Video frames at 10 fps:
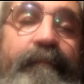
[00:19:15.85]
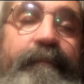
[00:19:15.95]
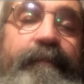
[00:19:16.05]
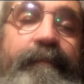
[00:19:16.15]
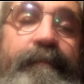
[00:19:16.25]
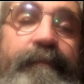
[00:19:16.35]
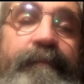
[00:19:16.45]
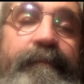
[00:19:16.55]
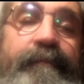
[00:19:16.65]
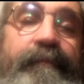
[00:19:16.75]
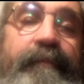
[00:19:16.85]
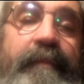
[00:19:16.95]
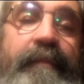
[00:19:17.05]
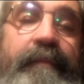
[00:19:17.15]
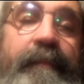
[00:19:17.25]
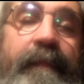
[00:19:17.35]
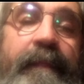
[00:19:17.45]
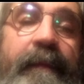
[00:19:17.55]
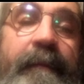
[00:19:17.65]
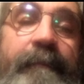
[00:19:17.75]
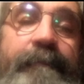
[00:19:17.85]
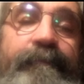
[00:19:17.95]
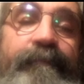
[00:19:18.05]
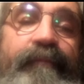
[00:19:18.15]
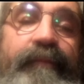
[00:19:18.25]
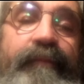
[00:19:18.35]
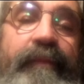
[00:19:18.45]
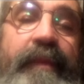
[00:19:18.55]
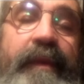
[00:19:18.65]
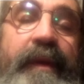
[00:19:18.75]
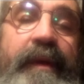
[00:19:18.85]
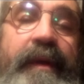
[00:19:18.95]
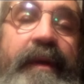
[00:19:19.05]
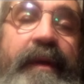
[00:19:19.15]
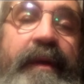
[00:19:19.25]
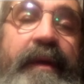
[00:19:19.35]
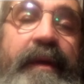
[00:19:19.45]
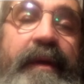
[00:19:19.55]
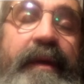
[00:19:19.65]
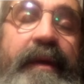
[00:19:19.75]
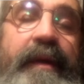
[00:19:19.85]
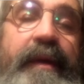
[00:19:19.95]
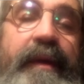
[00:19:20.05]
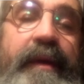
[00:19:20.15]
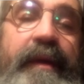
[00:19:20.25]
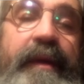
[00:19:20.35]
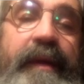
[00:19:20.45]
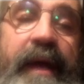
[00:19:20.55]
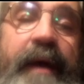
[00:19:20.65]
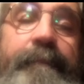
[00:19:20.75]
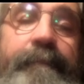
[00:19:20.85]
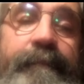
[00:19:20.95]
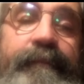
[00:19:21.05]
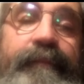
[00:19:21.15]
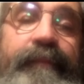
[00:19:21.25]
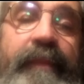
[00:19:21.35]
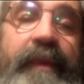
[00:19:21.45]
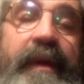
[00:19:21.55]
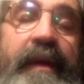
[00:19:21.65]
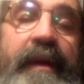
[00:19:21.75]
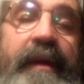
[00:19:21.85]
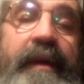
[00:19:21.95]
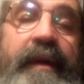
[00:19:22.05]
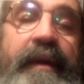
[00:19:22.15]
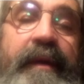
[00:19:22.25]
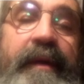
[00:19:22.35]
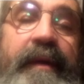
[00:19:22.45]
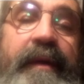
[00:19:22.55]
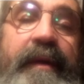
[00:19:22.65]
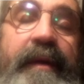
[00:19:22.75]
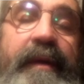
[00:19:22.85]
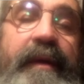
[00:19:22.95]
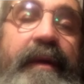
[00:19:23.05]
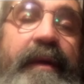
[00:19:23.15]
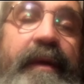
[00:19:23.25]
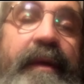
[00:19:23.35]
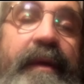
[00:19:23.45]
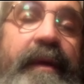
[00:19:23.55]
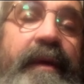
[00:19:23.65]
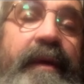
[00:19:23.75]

This person isn't speaking.